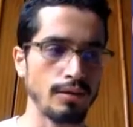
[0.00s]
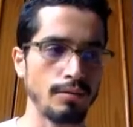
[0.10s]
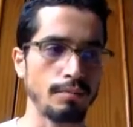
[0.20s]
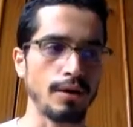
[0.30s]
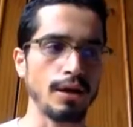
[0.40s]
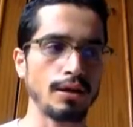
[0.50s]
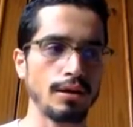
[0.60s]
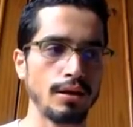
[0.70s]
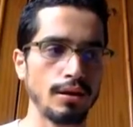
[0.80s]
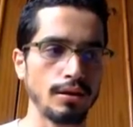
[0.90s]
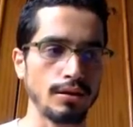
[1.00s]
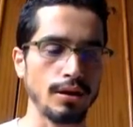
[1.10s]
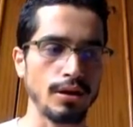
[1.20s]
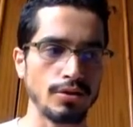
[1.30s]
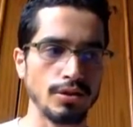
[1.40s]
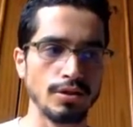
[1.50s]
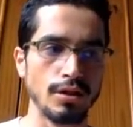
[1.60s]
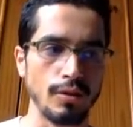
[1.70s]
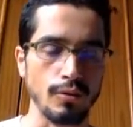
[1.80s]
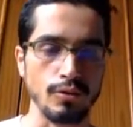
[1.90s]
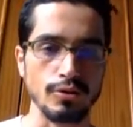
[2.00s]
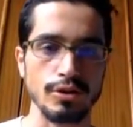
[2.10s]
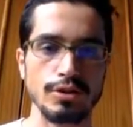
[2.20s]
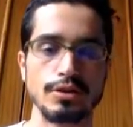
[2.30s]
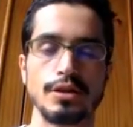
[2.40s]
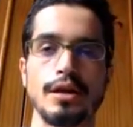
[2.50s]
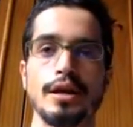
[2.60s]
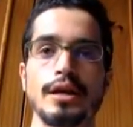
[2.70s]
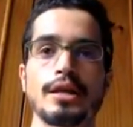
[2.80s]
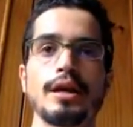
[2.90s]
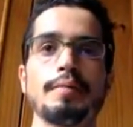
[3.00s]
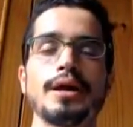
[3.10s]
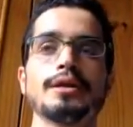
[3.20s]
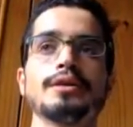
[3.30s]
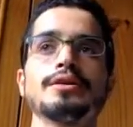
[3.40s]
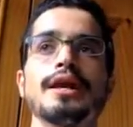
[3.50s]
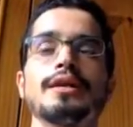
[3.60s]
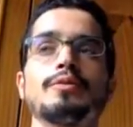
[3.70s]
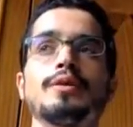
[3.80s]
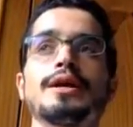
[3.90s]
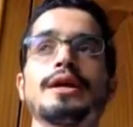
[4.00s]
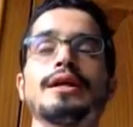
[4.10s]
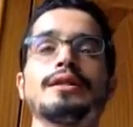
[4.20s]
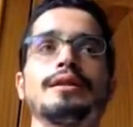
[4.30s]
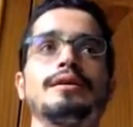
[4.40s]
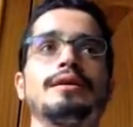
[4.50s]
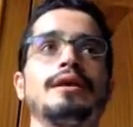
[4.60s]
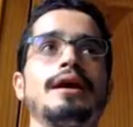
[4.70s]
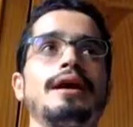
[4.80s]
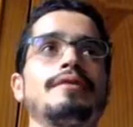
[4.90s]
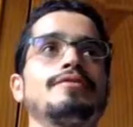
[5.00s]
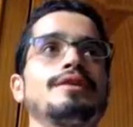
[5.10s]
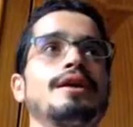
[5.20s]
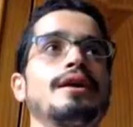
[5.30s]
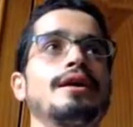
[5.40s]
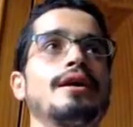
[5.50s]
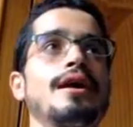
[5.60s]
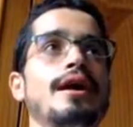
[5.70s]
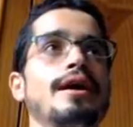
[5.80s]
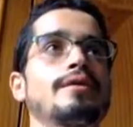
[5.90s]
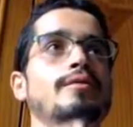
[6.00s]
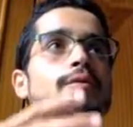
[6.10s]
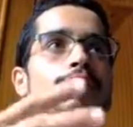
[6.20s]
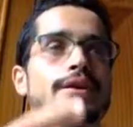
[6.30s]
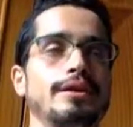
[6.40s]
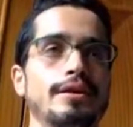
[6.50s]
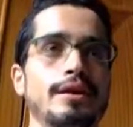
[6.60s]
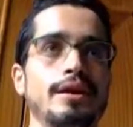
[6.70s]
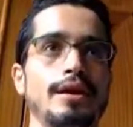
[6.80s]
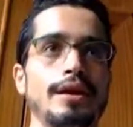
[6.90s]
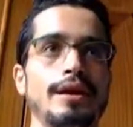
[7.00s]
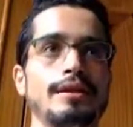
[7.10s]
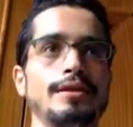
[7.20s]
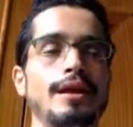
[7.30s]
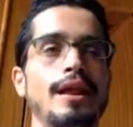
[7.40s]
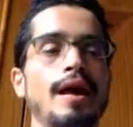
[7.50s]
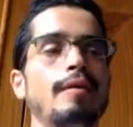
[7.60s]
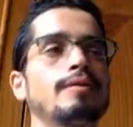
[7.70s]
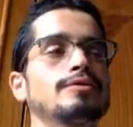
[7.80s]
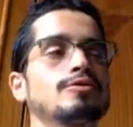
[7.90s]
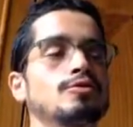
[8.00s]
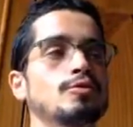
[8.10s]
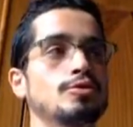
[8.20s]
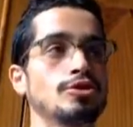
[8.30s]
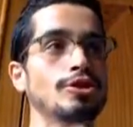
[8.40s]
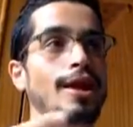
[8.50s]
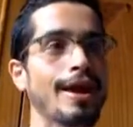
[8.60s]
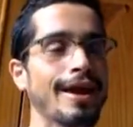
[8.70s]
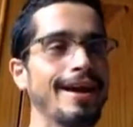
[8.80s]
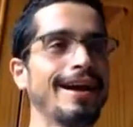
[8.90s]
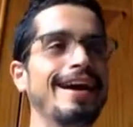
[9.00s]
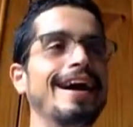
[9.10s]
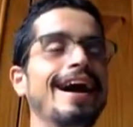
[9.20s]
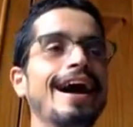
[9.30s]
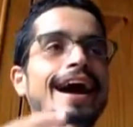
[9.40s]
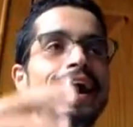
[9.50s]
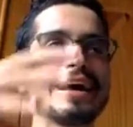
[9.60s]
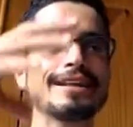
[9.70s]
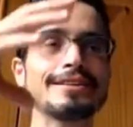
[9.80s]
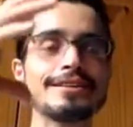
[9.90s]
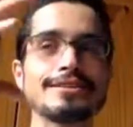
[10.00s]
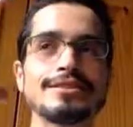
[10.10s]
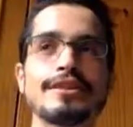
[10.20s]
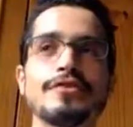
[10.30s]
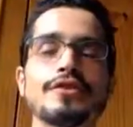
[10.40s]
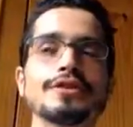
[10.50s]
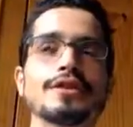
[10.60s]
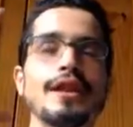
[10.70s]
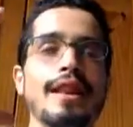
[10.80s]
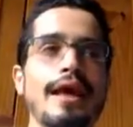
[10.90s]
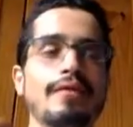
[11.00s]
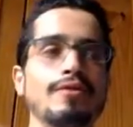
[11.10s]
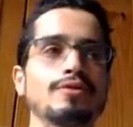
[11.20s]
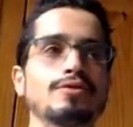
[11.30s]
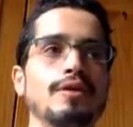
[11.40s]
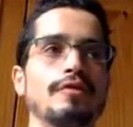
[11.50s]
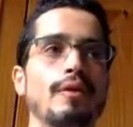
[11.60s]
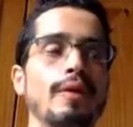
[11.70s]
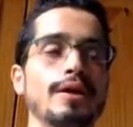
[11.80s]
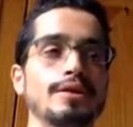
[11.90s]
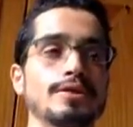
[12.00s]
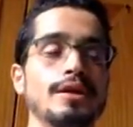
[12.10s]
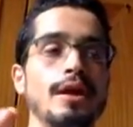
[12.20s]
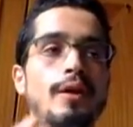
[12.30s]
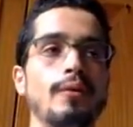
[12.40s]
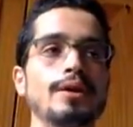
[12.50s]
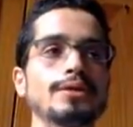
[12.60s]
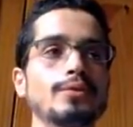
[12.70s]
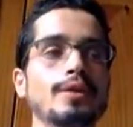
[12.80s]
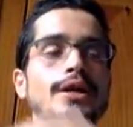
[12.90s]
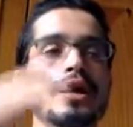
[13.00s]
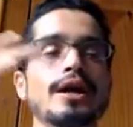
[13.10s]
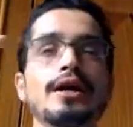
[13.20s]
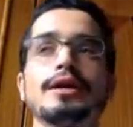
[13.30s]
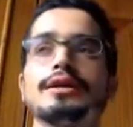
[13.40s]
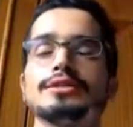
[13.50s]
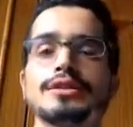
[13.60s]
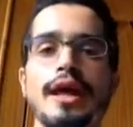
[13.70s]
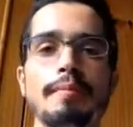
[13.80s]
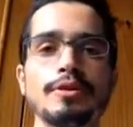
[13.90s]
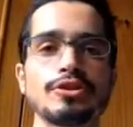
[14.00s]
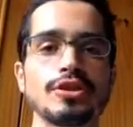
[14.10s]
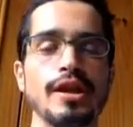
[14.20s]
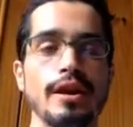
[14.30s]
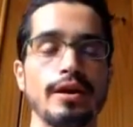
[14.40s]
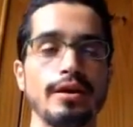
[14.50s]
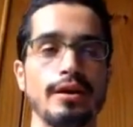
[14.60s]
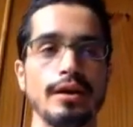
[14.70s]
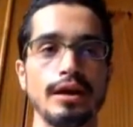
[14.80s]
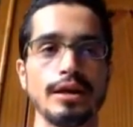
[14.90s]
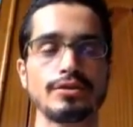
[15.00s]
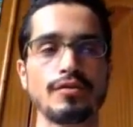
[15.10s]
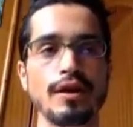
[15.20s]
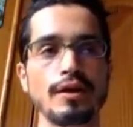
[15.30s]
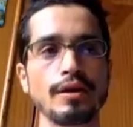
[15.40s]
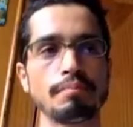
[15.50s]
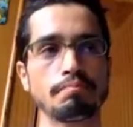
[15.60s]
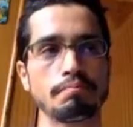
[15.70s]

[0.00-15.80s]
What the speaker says: prana, tejas, and ojas in a manner that we can have the entry and allowance to stay in these different levels of awareness. Once we are established there, it's very